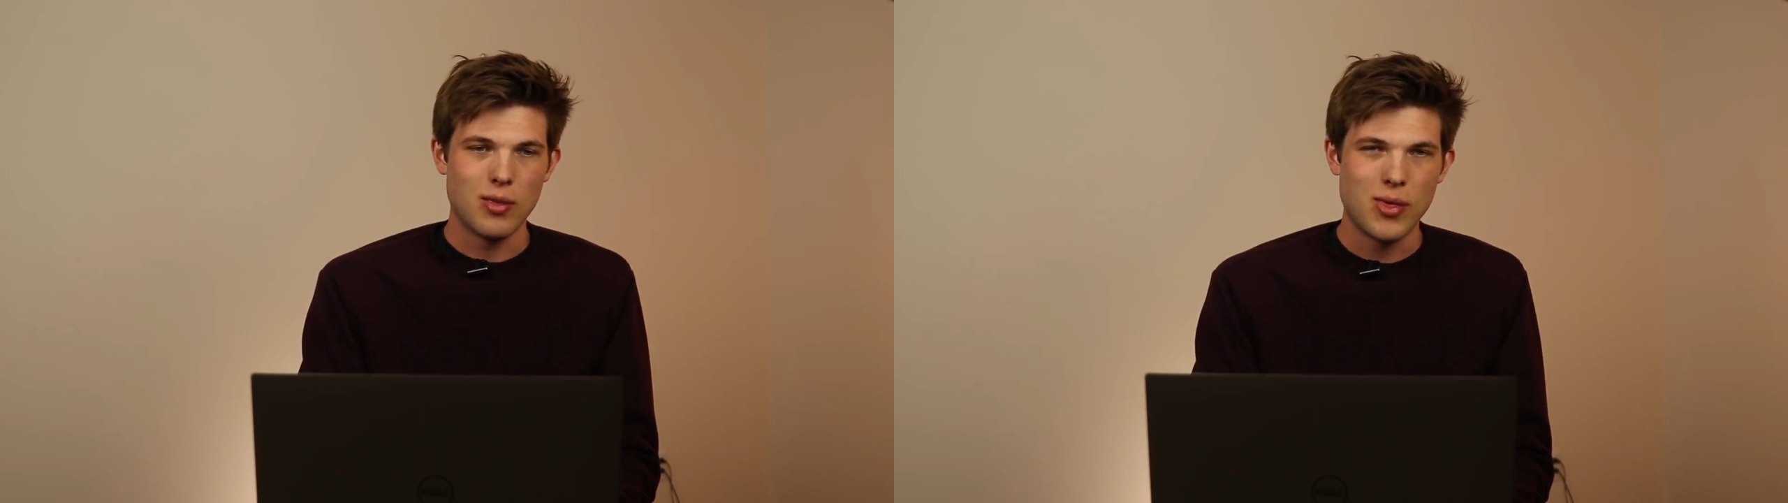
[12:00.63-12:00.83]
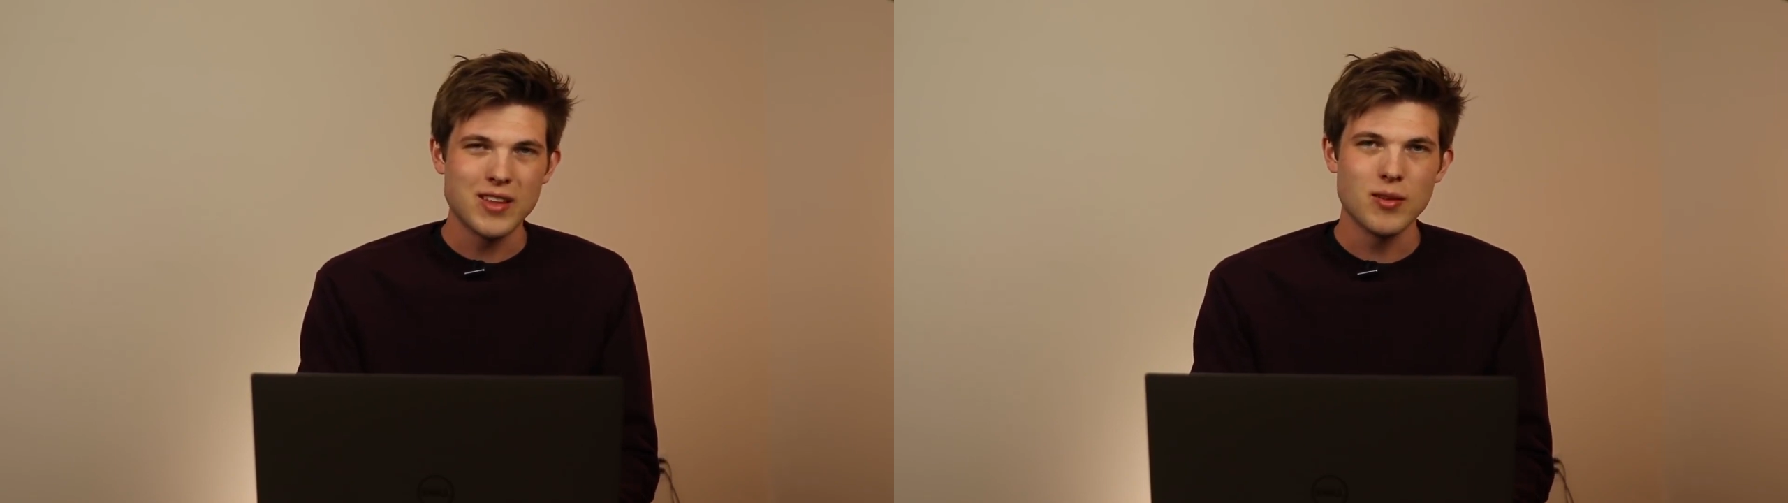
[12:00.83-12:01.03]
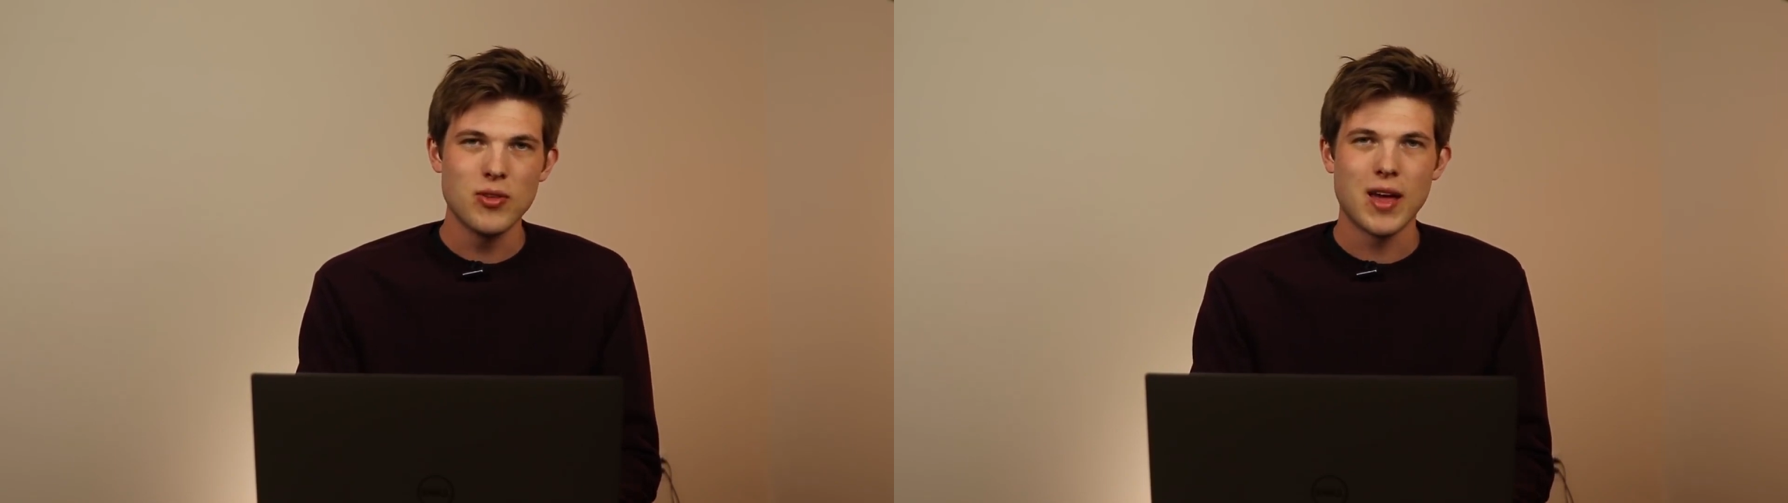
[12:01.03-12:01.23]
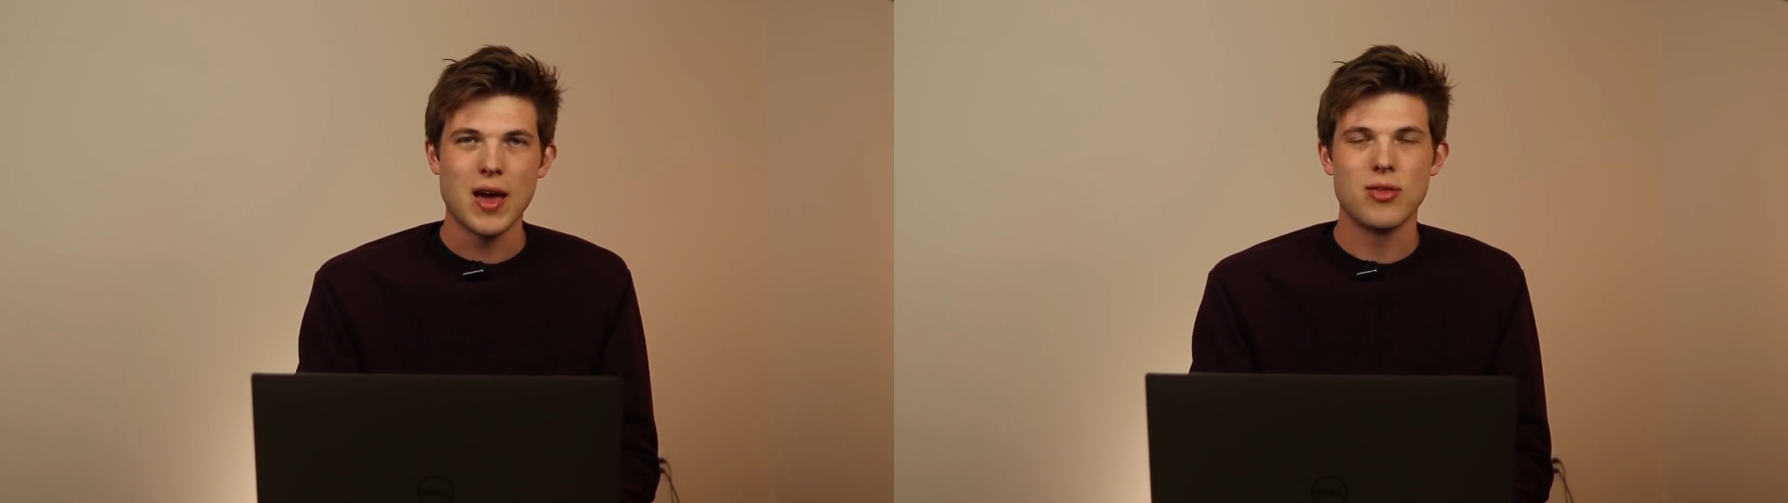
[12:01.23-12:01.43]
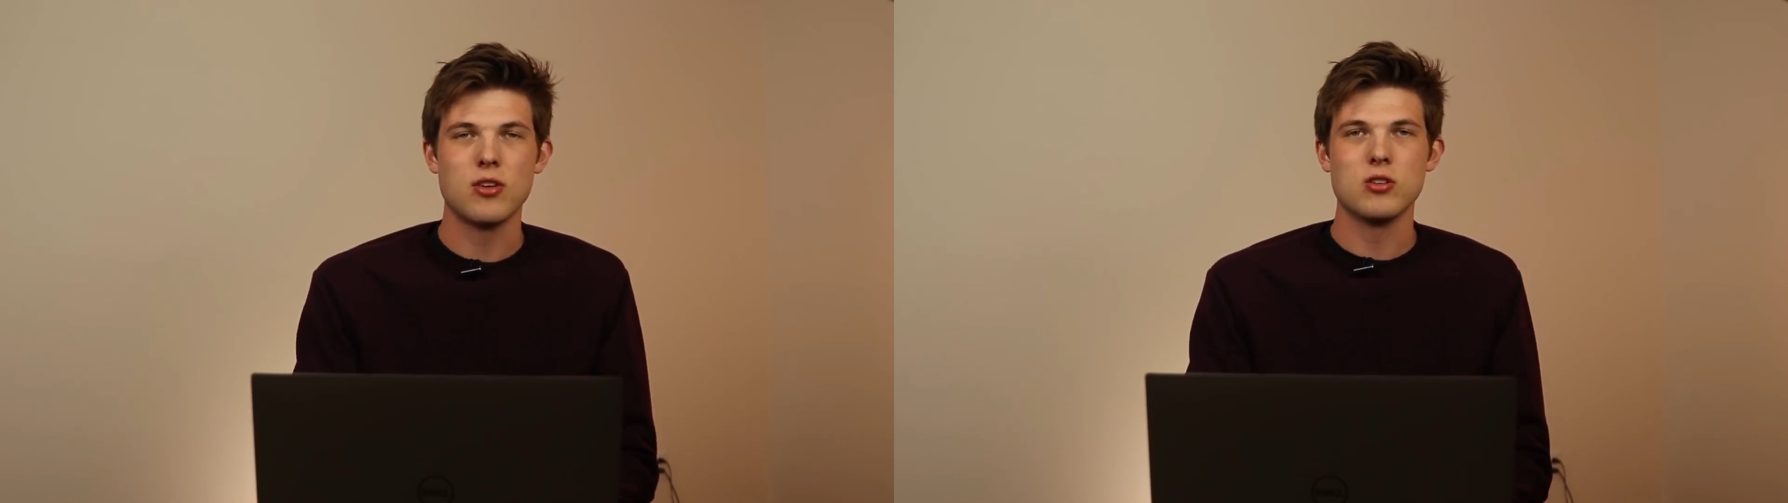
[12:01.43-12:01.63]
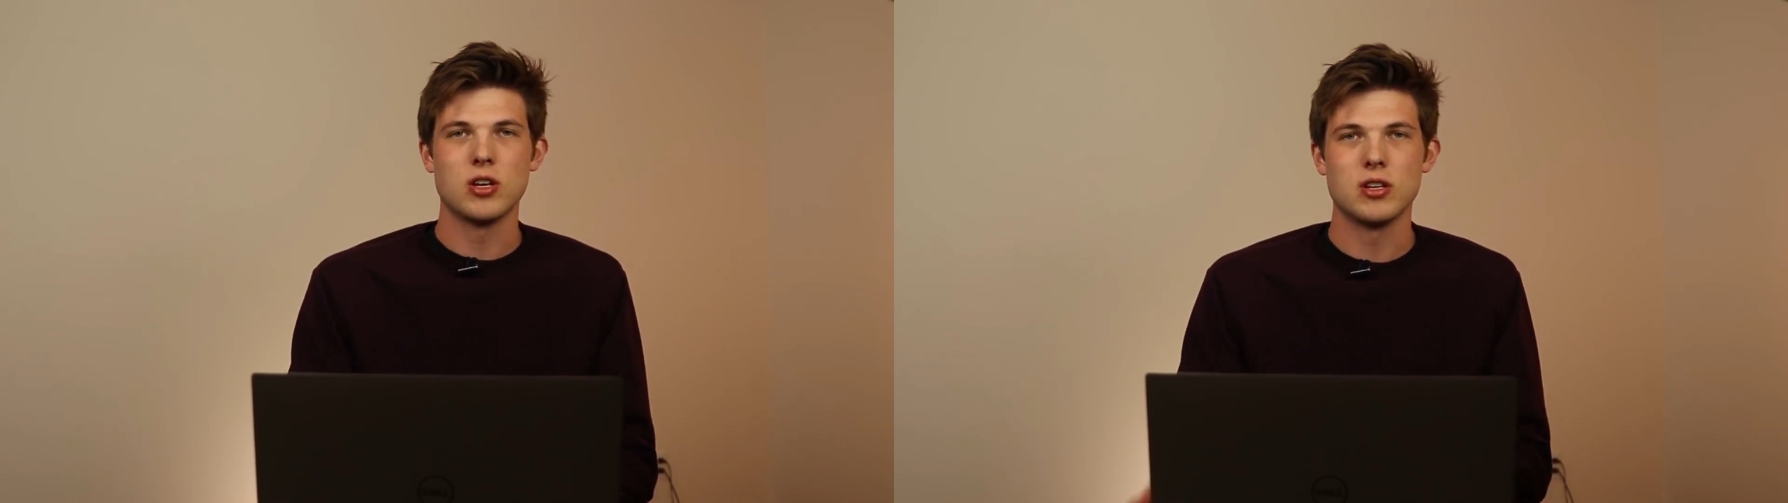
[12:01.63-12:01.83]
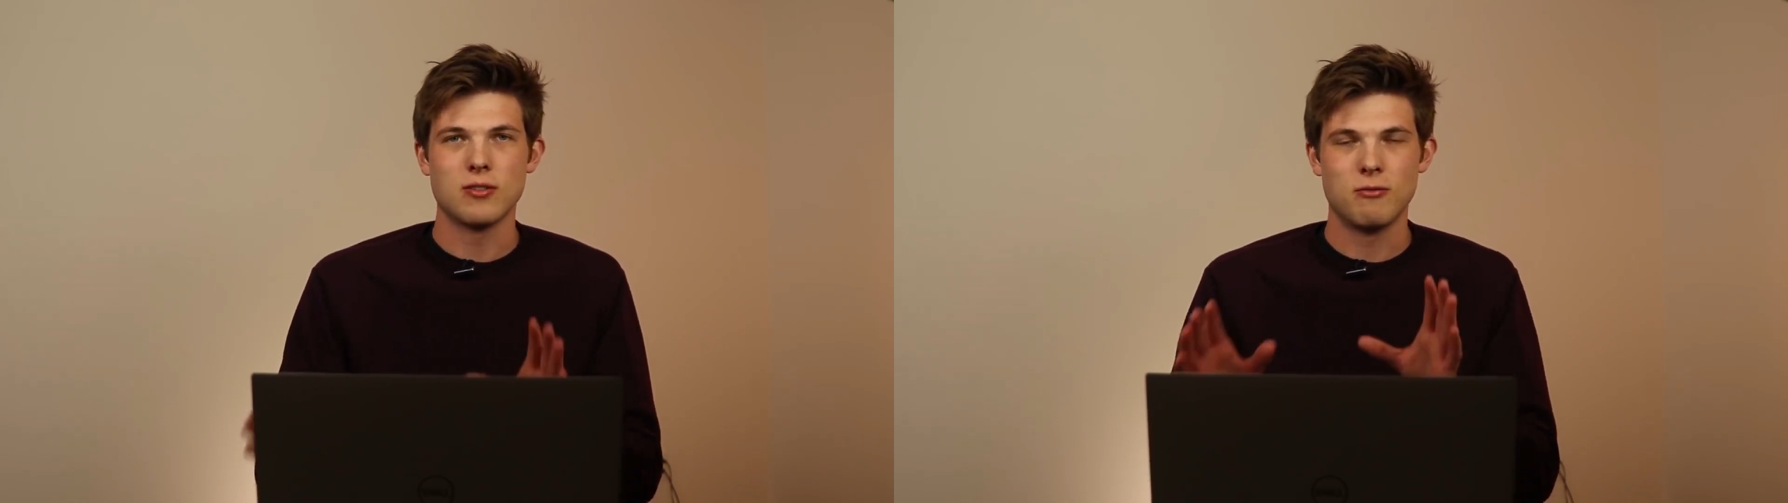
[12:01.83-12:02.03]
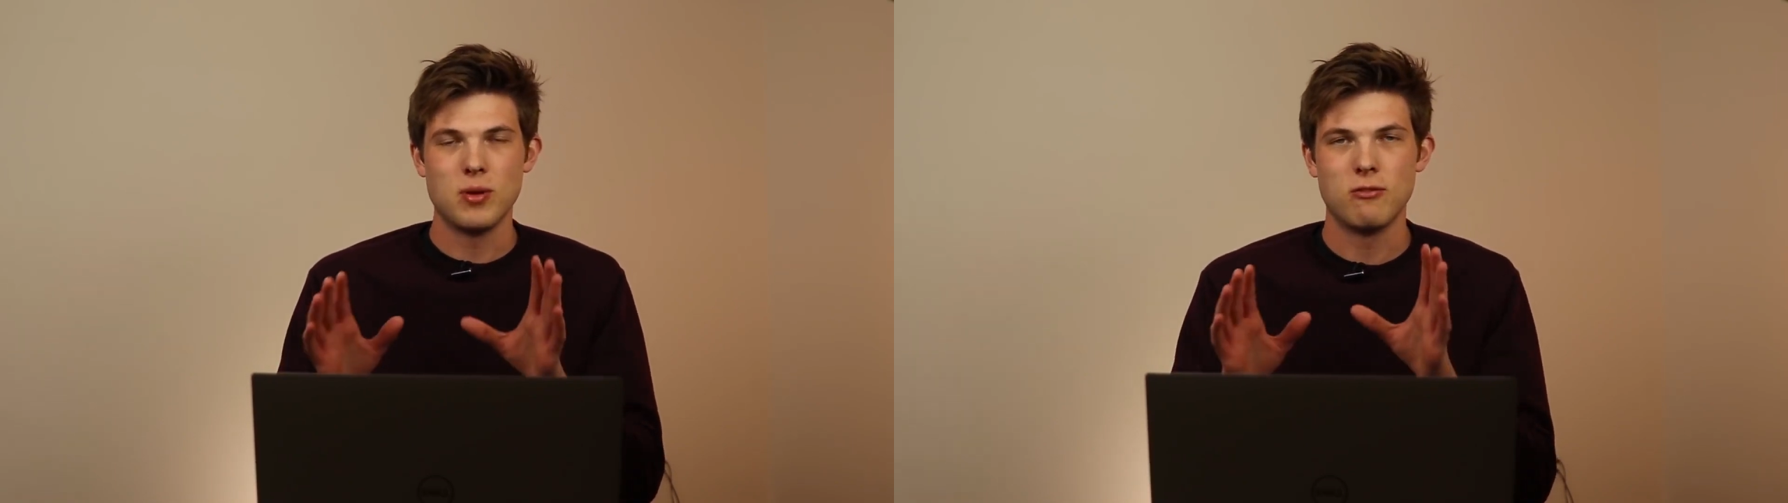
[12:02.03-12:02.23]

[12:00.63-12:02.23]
that's something that I think you should just